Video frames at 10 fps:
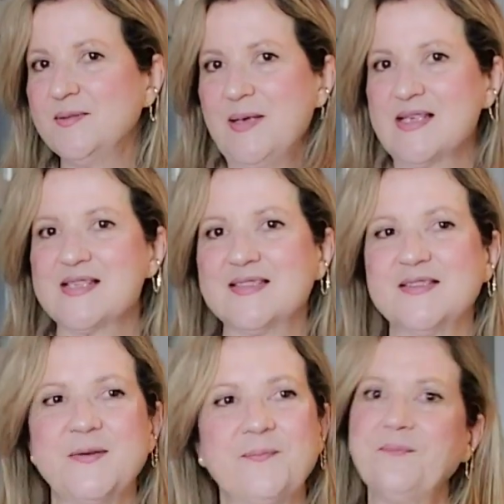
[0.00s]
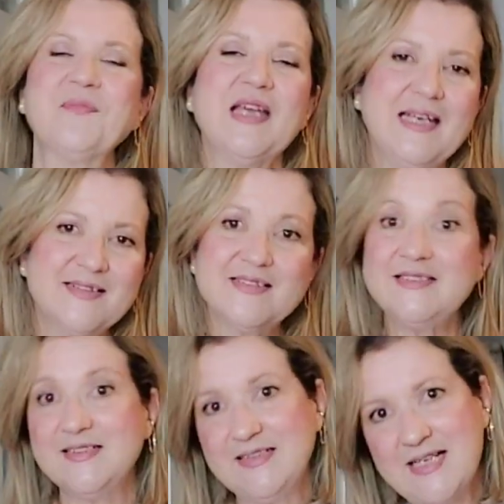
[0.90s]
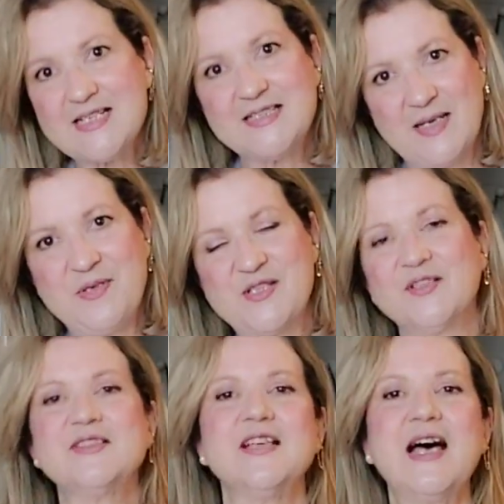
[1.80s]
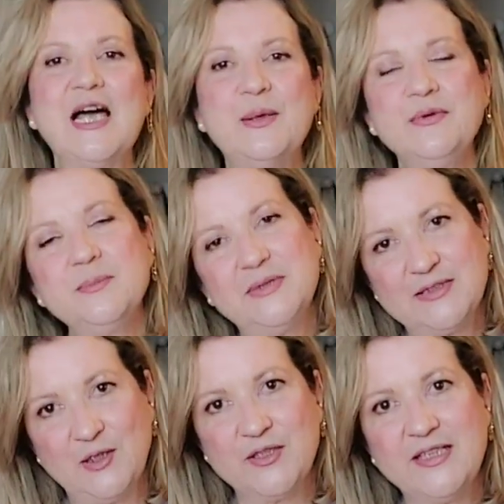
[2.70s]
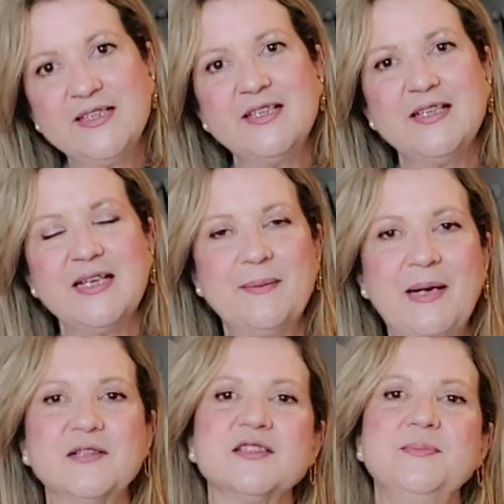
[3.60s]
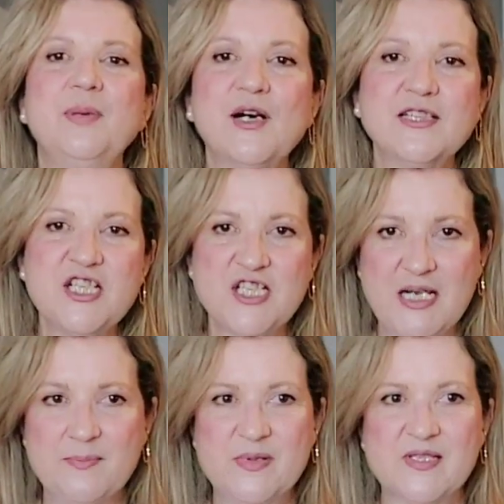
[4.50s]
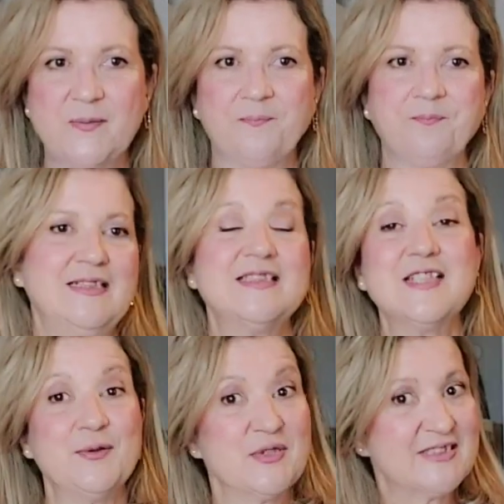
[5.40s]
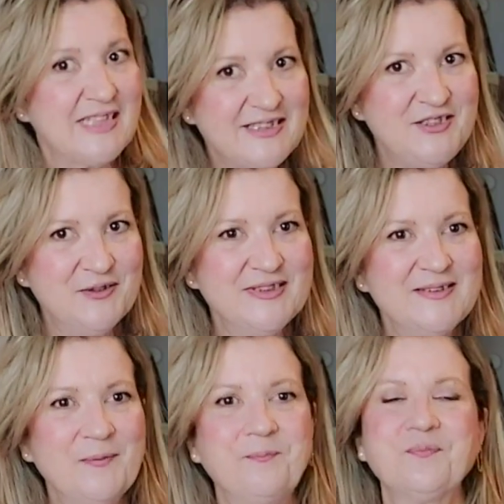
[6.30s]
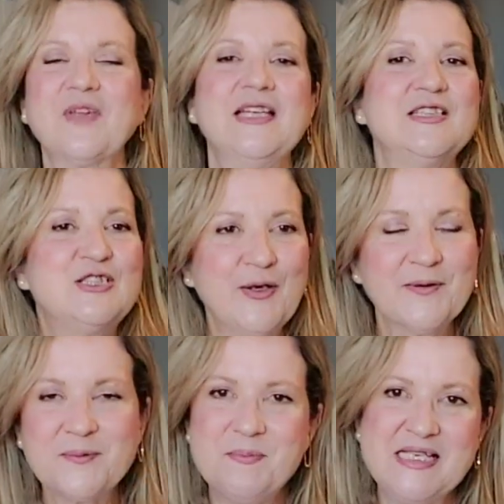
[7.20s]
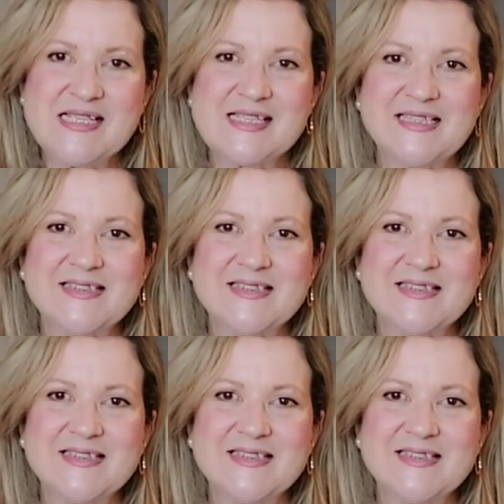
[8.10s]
the best. And in the next episode, I will be talking about body shapes. So stay tuned and don't miss